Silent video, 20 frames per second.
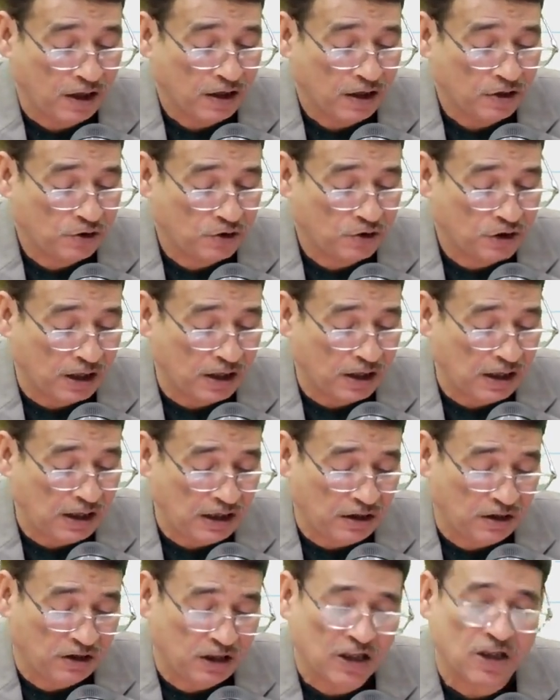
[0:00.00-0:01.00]
Generally,
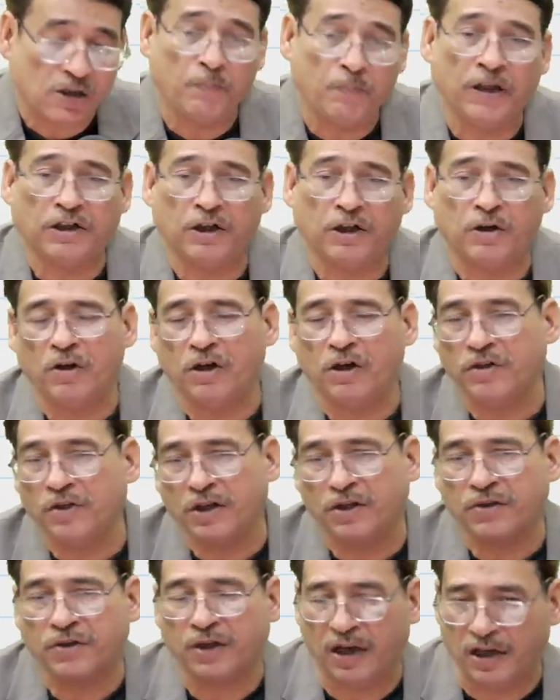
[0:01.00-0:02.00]
this methodology
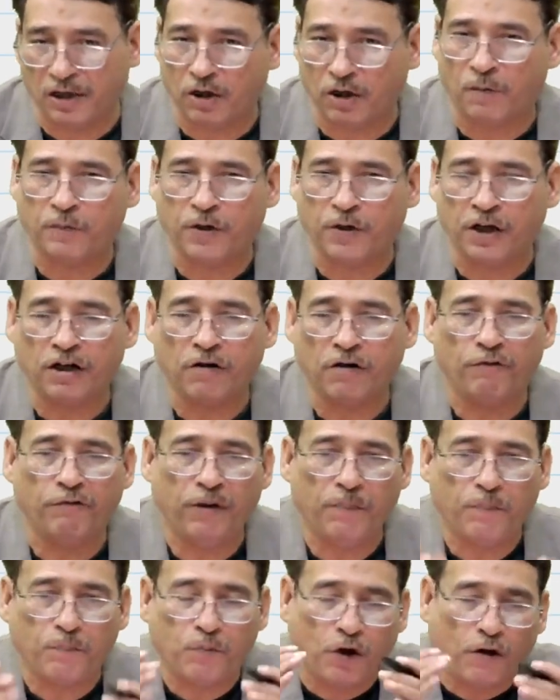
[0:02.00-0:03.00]
is adopted when
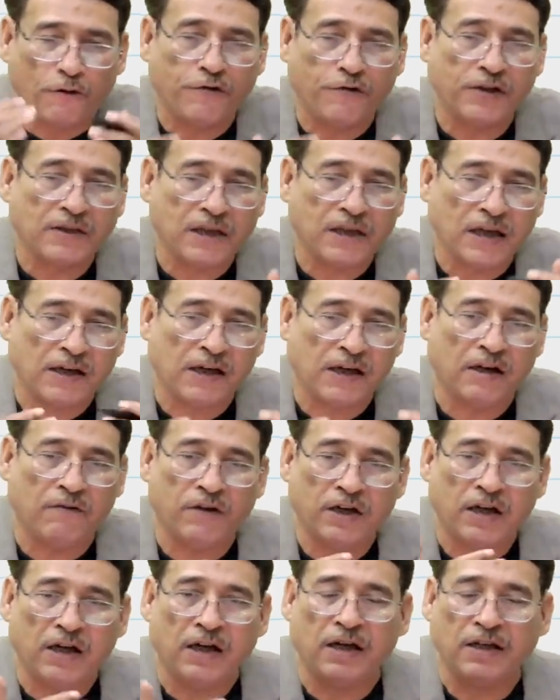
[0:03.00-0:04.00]
profits are given
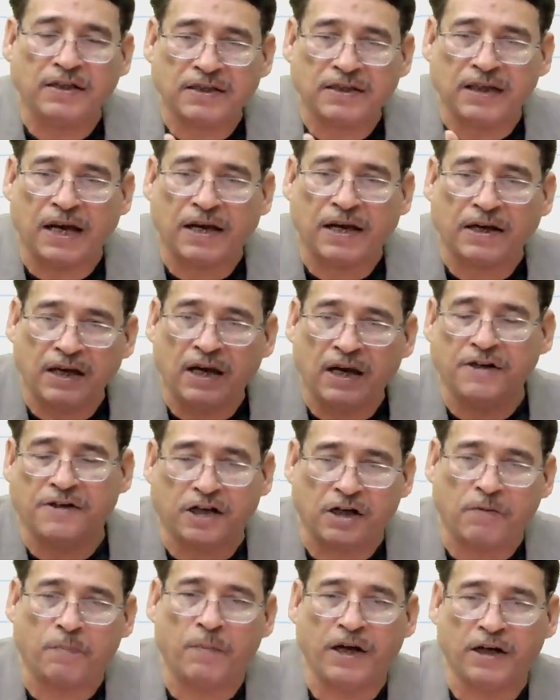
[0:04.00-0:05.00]
in a
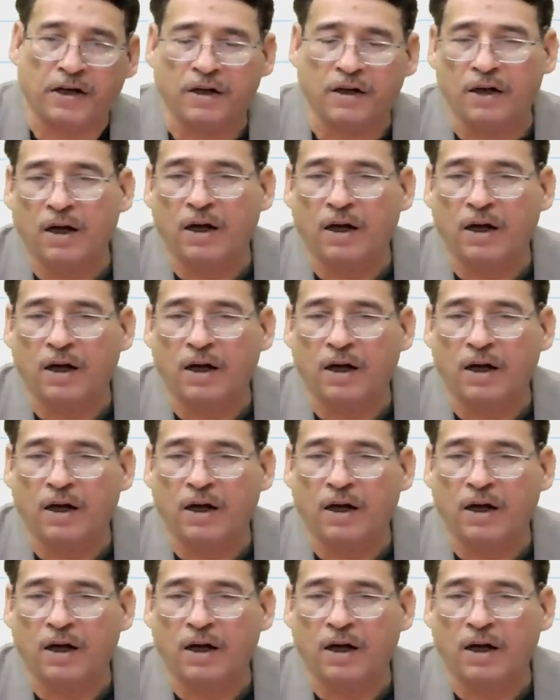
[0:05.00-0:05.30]
segregated manner.